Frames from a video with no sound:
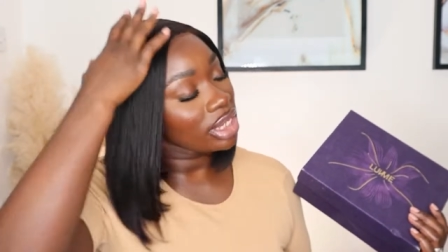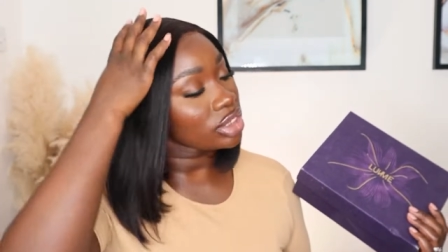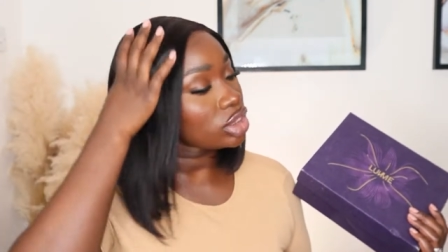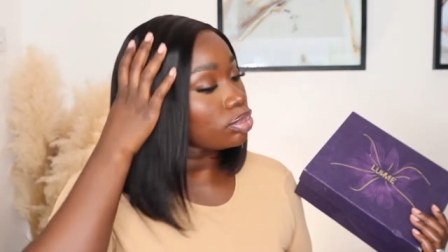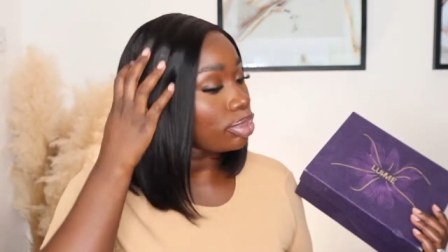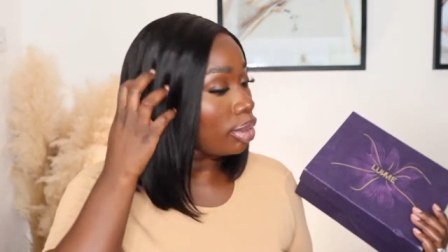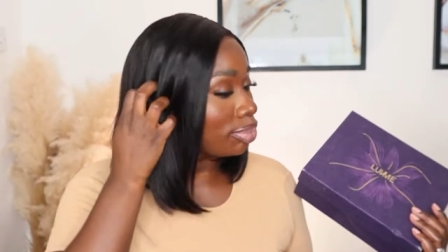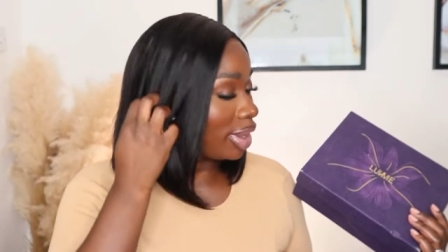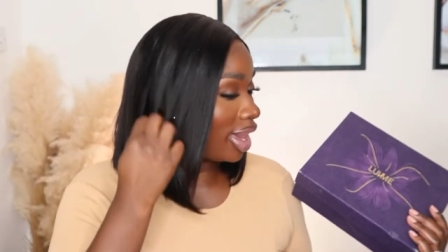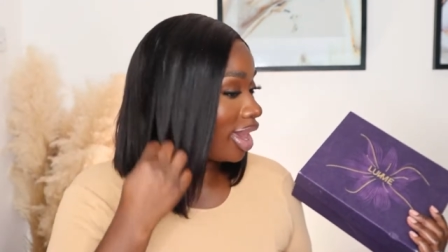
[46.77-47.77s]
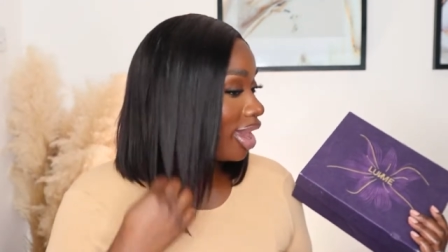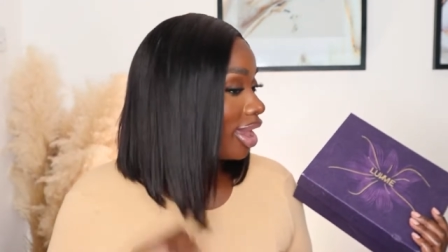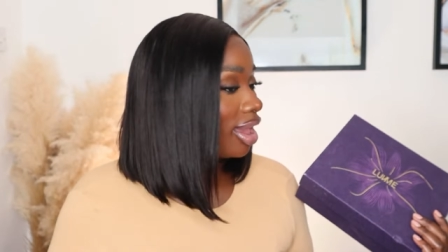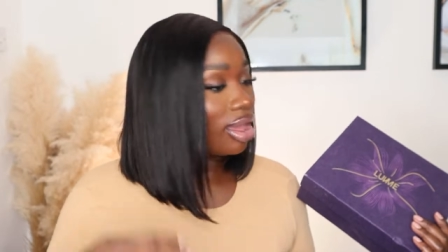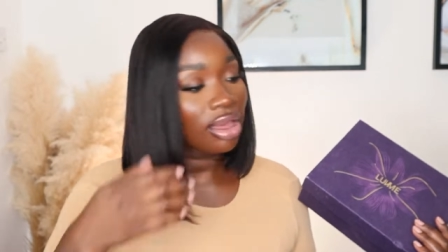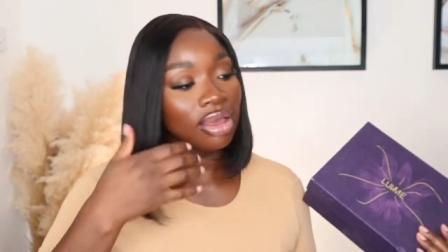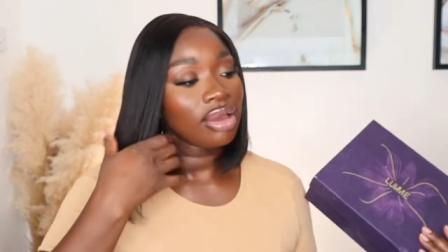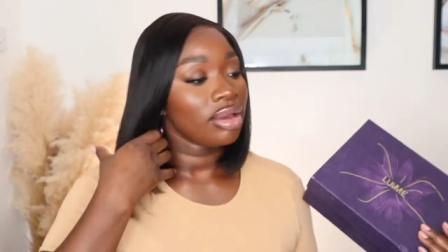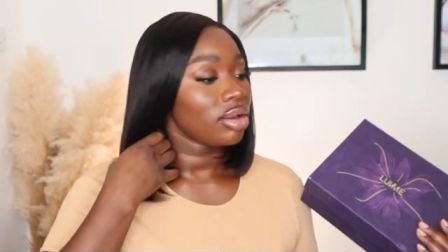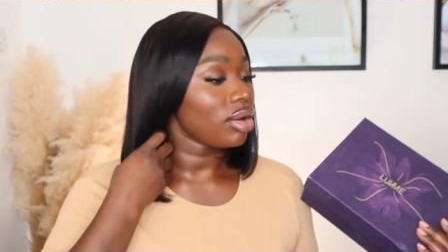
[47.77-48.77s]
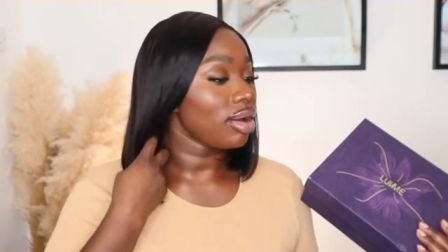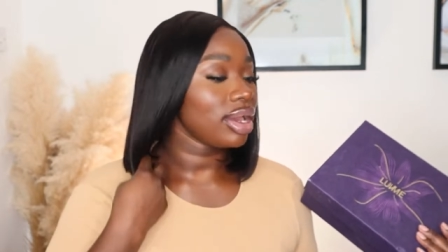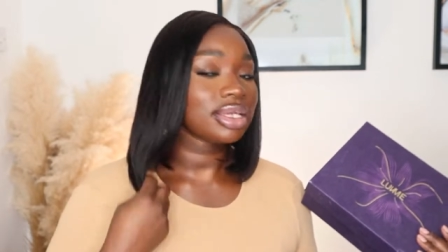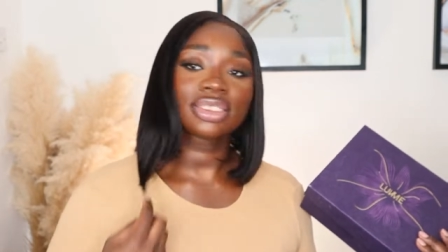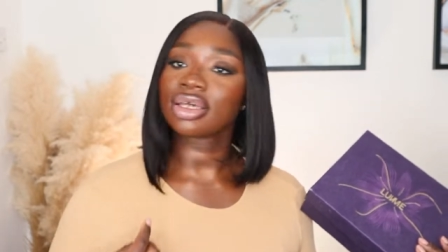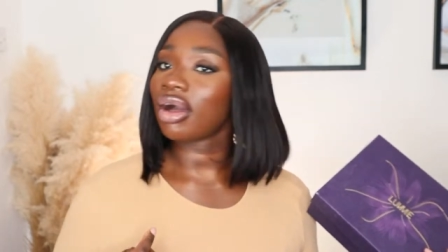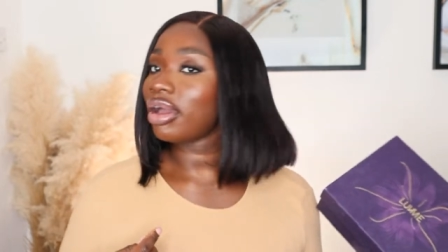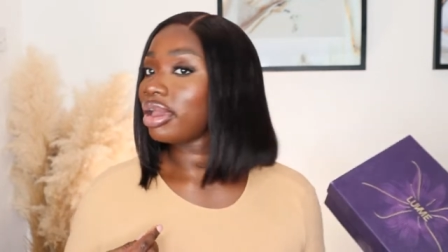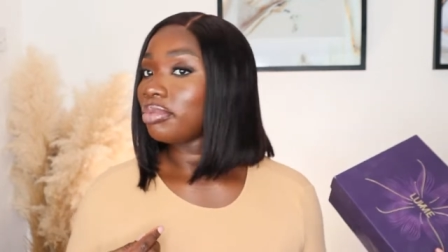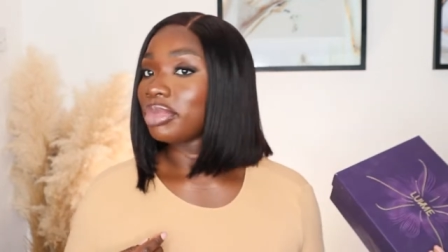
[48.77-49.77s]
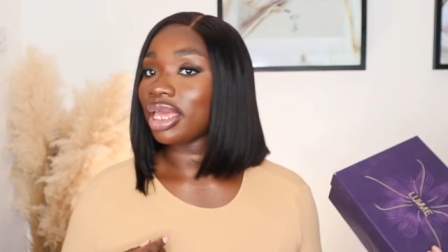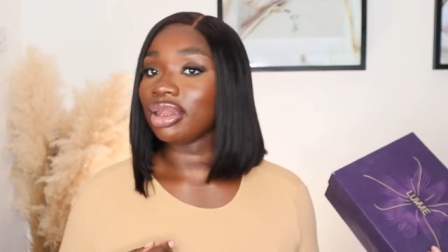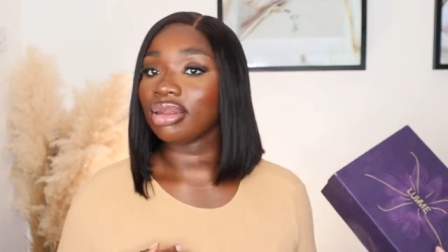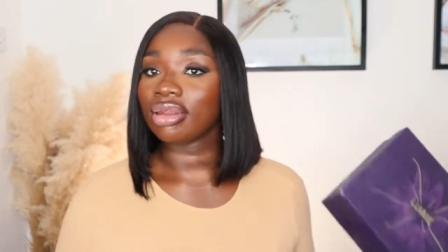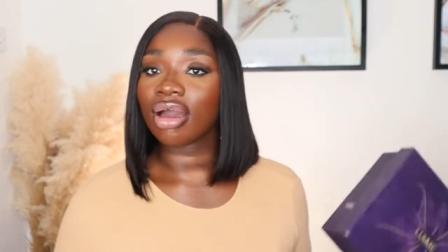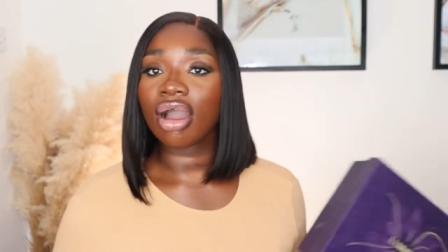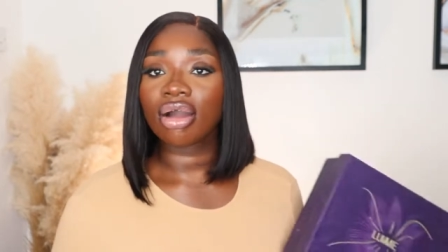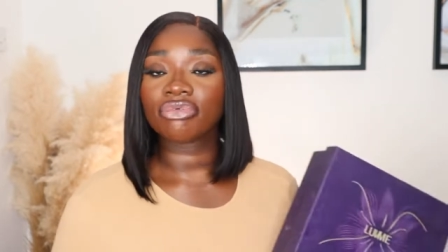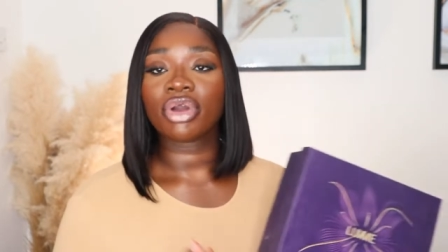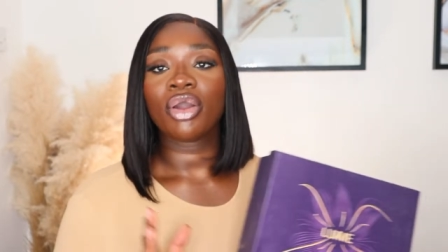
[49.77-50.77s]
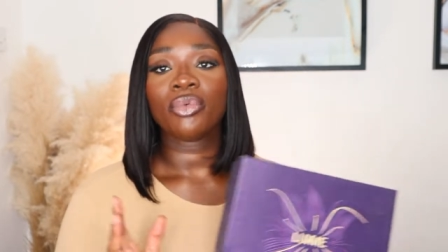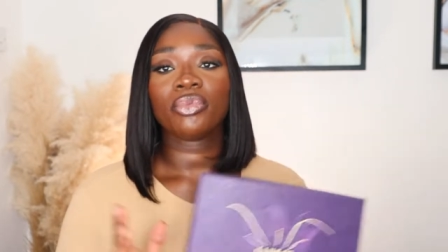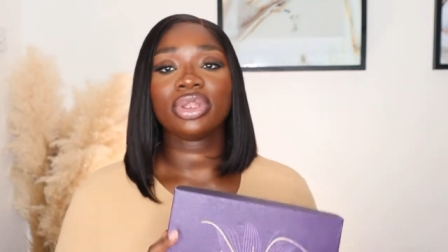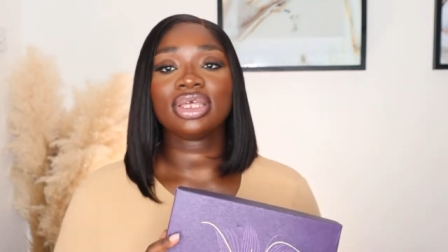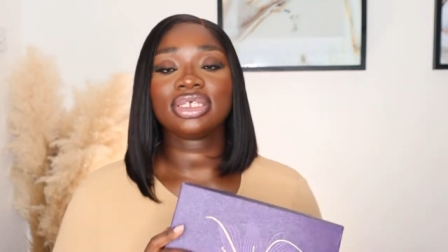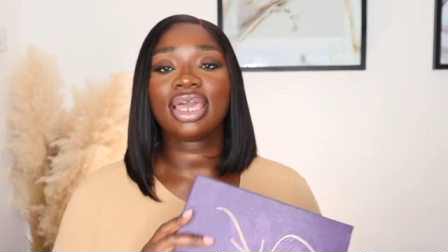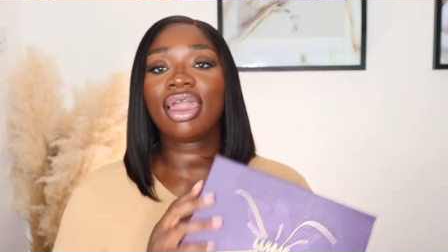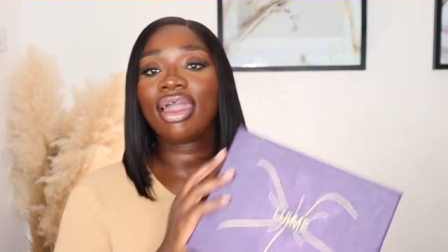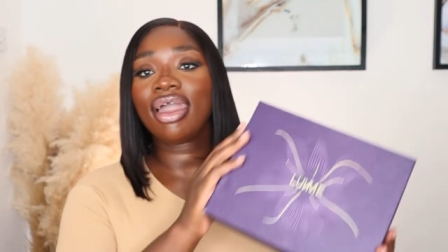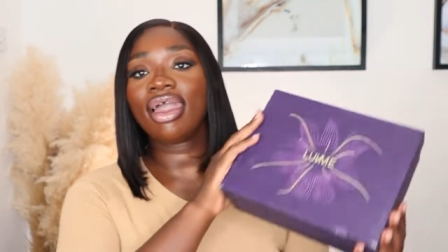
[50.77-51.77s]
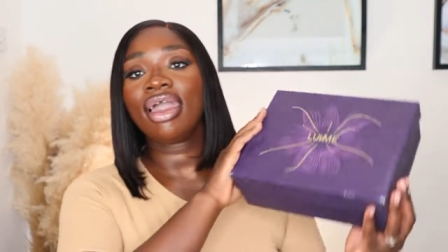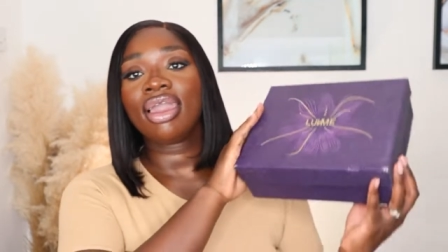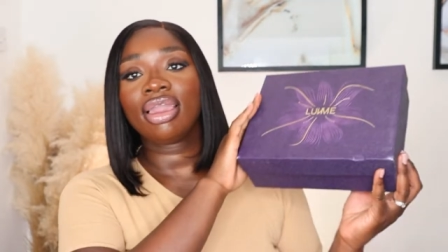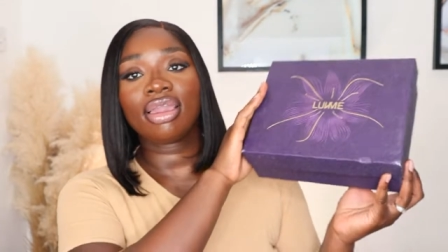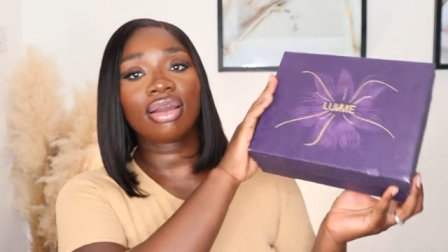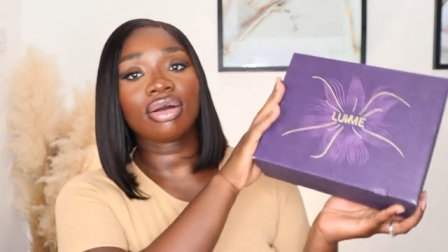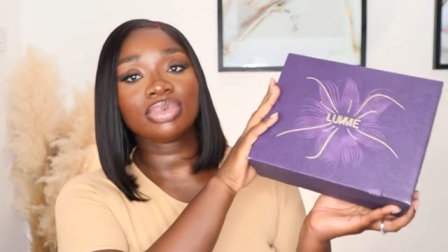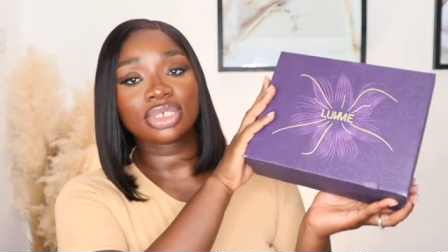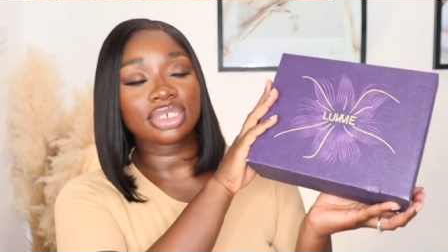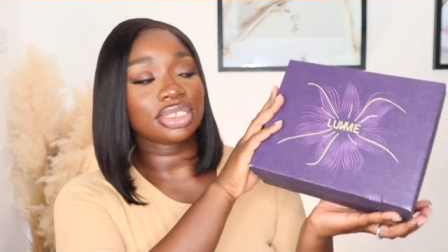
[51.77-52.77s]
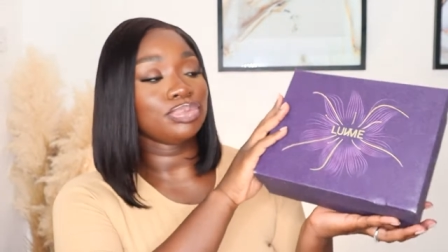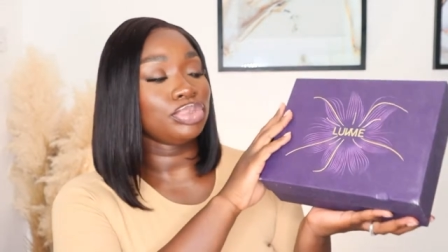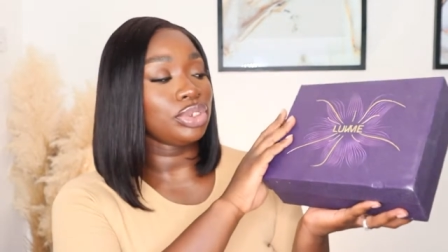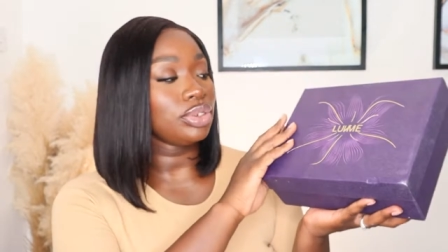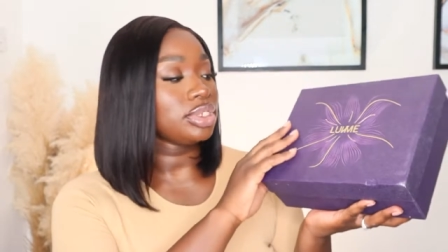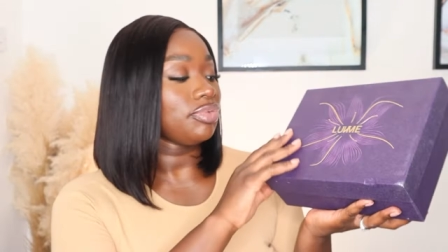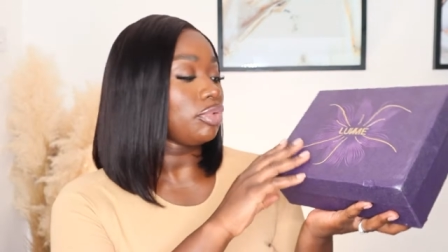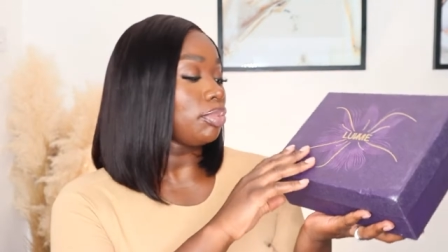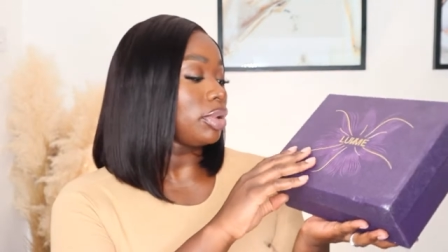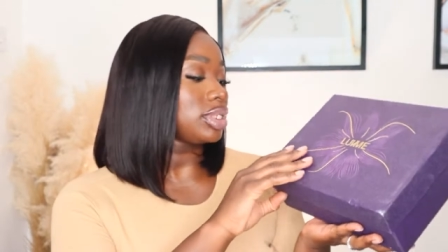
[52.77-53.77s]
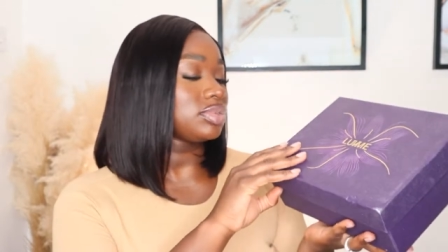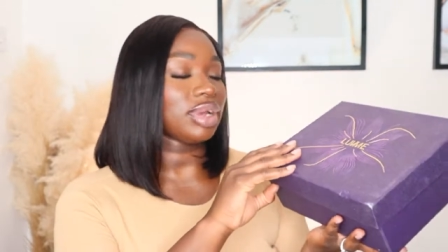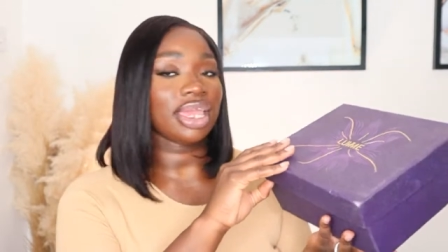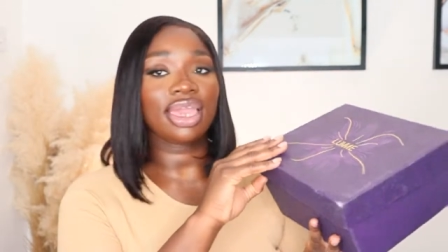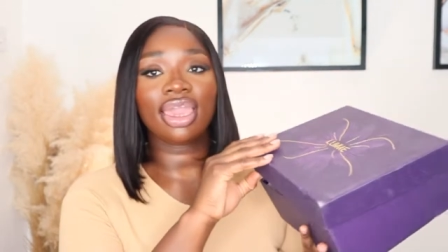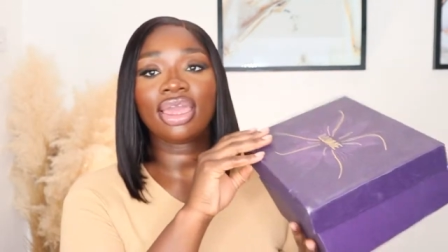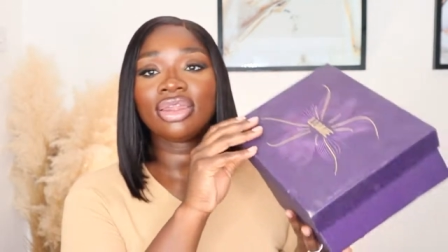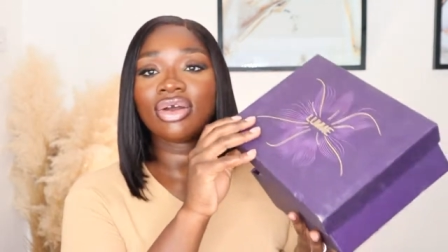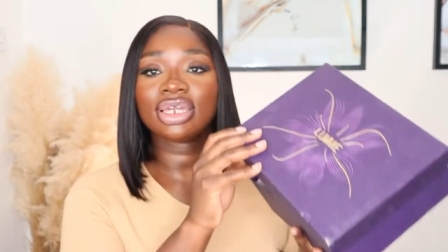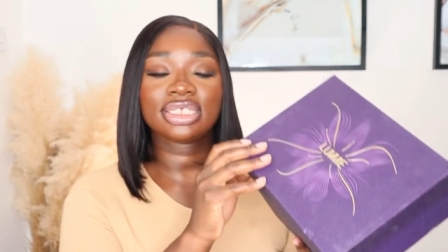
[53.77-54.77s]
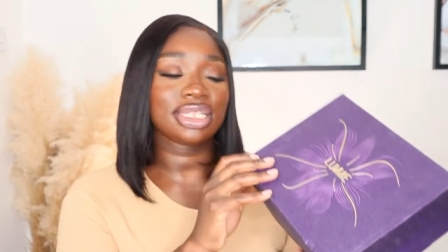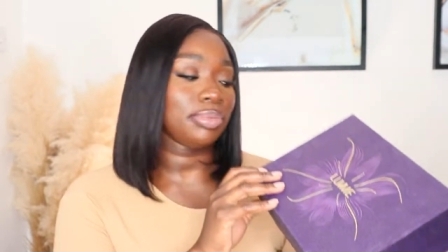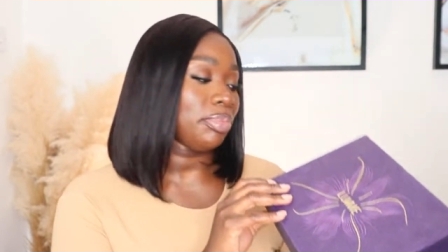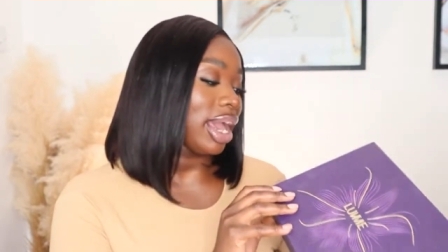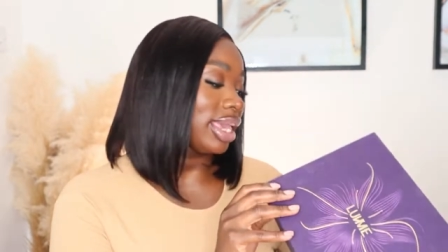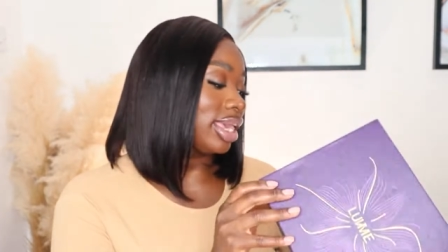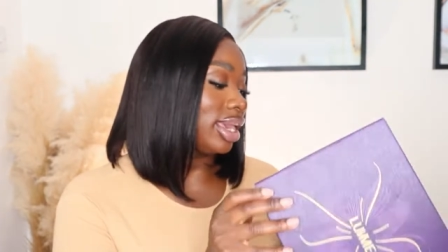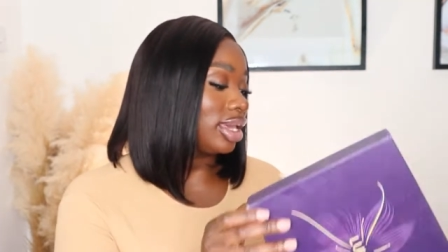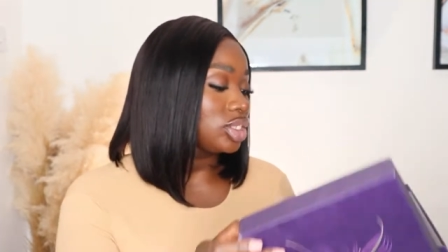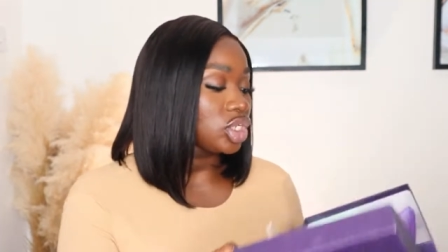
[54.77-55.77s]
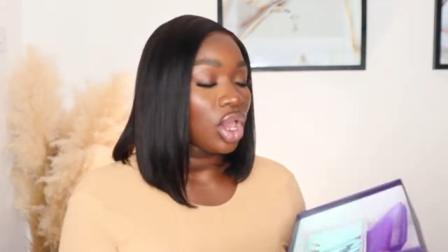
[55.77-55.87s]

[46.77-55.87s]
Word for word: inch bob hair guys i am in love with its hair it comes in this beautiful box right here nicely packaged